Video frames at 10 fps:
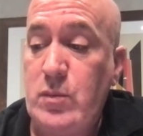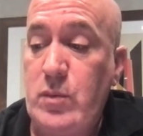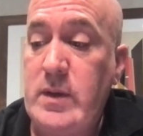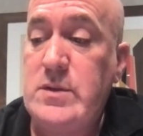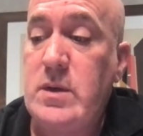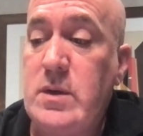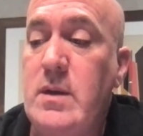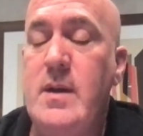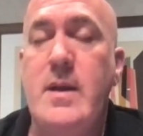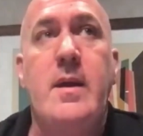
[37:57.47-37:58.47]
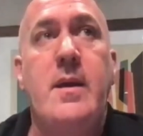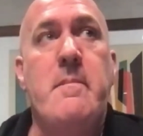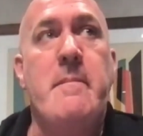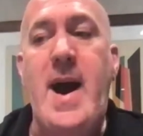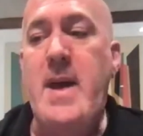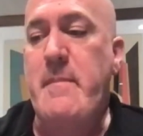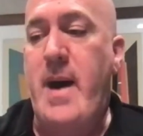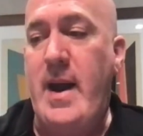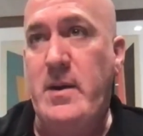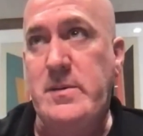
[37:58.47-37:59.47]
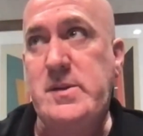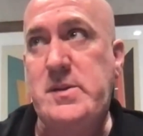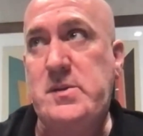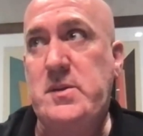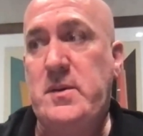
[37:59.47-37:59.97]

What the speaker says: realtor, my buyers